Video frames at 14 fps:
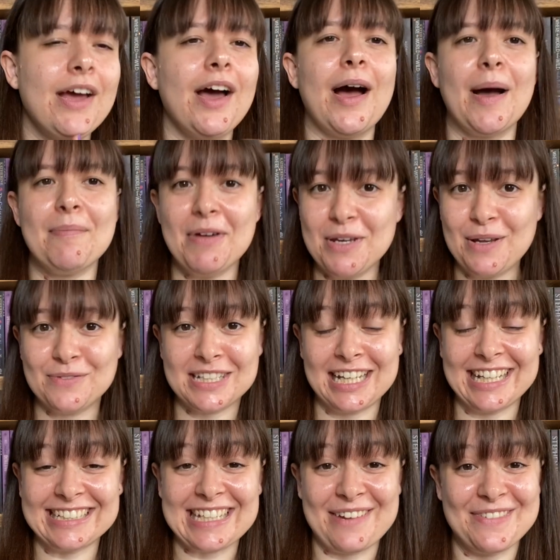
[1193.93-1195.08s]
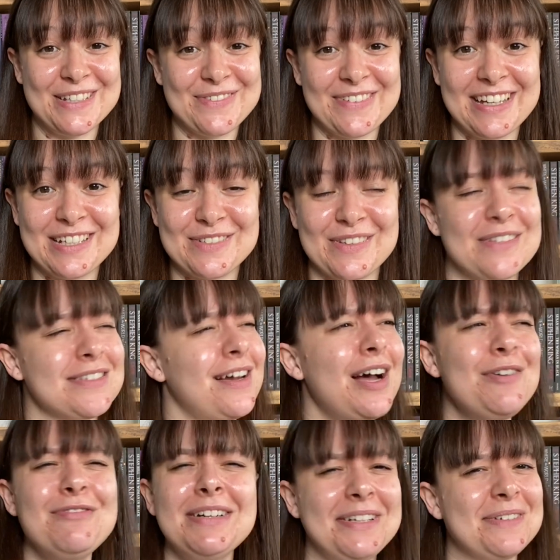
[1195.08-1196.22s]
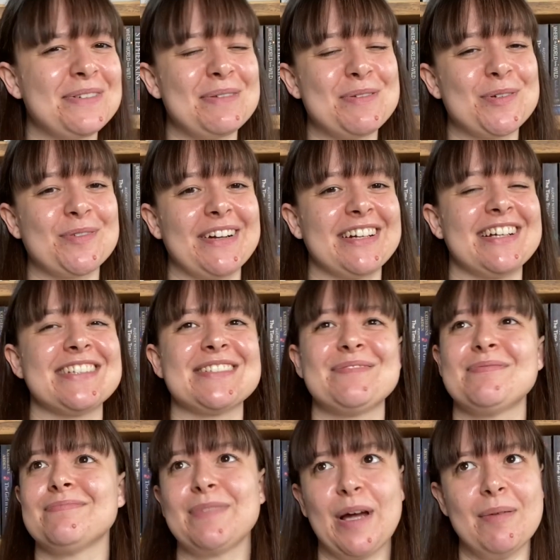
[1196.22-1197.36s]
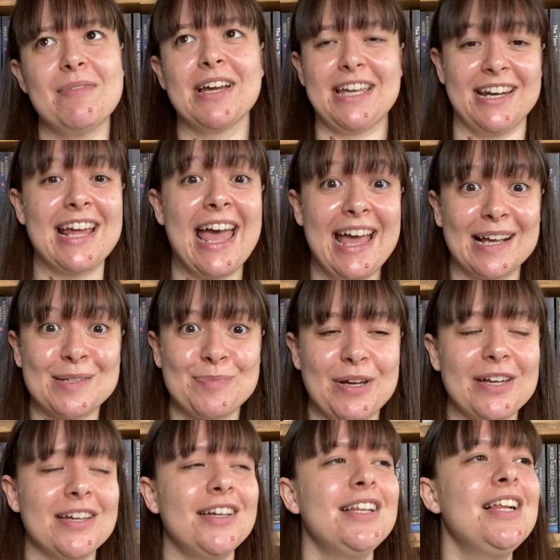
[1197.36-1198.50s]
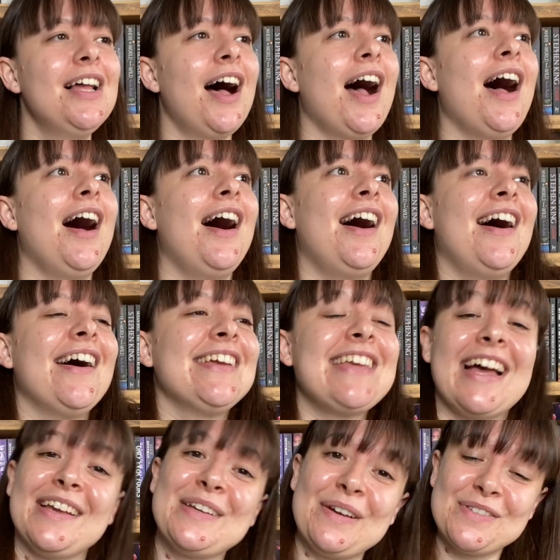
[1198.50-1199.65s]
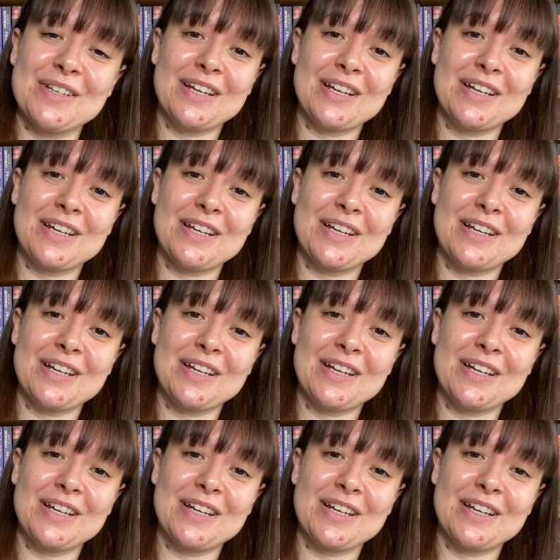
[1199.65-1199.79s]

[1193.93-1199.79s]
And you have to collect evidence for each of those. I really know what I'm talking about, guys. I'm like an expert. Yeah, you have to